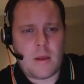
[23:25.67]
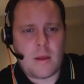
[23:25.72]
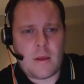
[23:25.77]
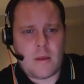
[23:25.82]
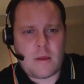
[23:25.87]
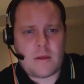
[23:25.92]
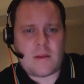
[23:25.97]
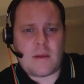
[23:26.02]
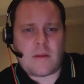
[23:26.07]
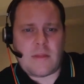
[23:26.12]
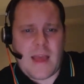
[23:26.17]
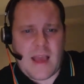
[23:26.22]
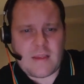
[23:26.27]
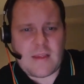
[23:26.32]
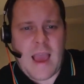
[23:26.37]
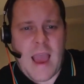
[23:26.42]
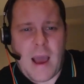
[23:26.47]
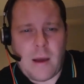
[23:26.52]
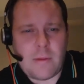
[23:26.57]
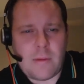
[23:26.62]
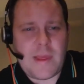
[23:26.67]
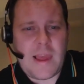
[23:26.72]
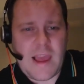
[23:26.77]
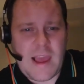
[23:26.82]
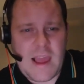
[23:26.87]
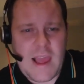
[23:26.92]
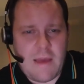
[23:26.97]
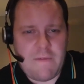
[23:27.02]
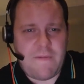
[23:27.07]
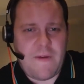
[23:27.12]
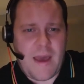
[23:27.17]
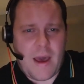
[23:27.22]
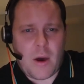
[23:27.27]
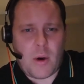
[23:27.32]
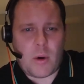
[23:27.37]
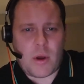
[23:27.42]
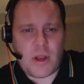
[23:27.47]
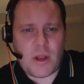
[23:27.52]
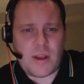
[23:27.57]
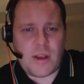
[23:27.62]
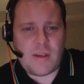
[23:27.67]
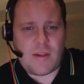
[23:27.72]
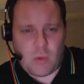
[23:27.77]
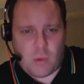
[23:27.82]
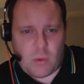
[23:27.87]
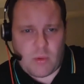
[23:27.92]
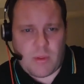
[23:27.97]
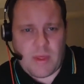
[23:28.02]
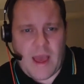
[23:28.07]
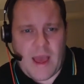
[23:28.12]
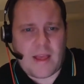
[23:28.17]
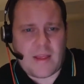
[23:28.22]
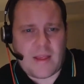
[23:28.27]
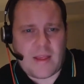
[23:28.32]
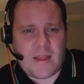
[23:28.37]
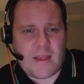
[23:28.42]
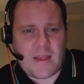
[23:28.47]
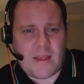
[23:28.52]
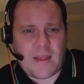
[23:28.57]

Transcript: So that's how the EFL can sort that